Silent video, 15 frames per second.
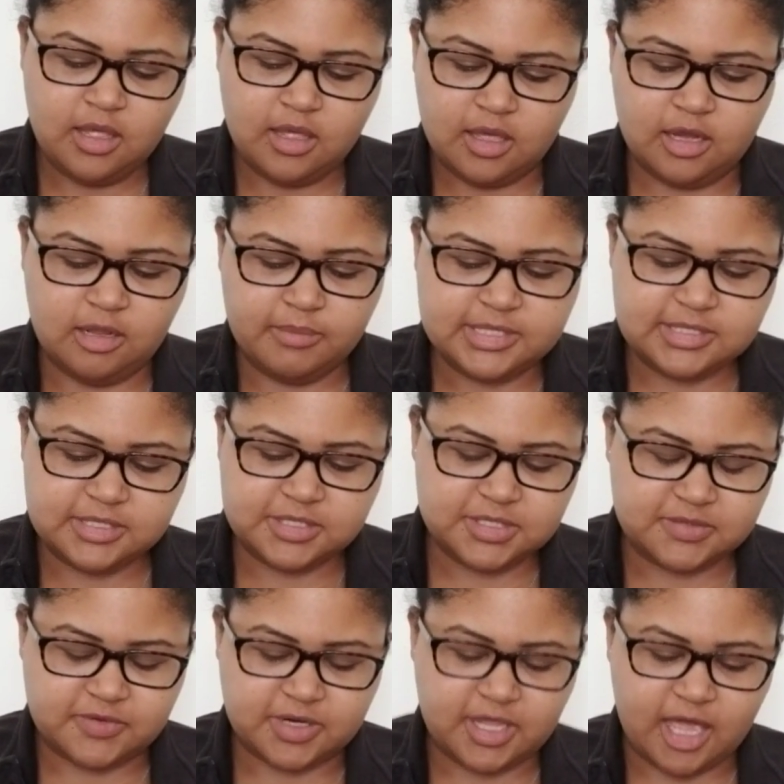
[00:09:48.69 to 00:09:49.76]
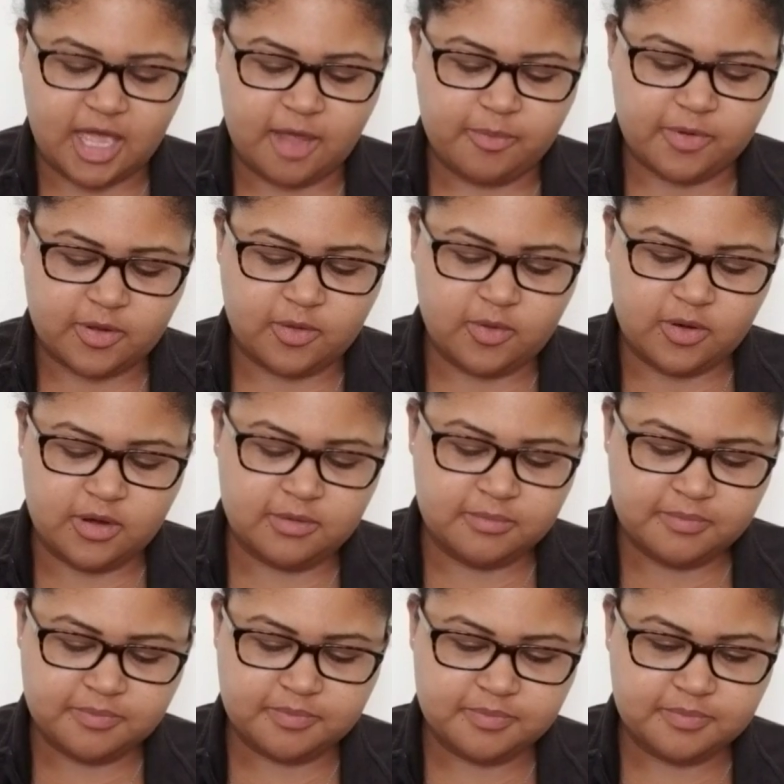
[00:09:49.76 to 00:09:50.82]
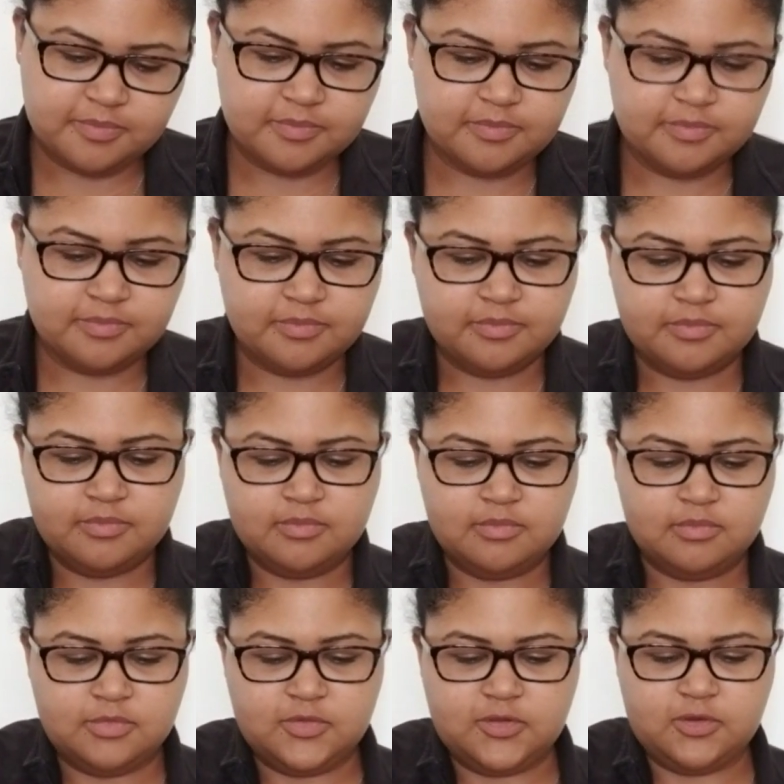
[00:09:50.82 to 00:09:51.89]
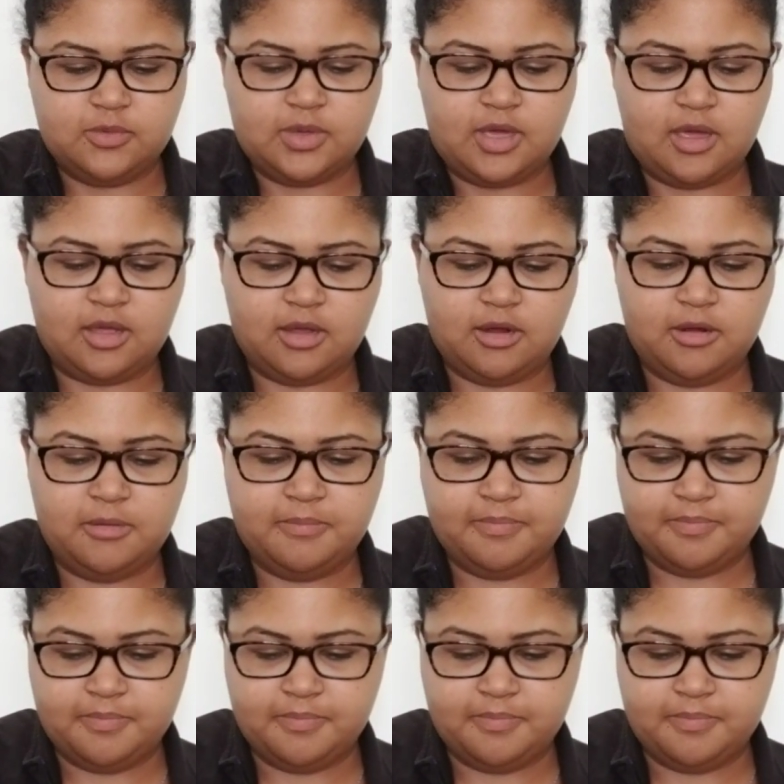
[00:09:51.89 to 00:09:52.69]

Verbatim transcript: any messages for capricorn Let's see what we got here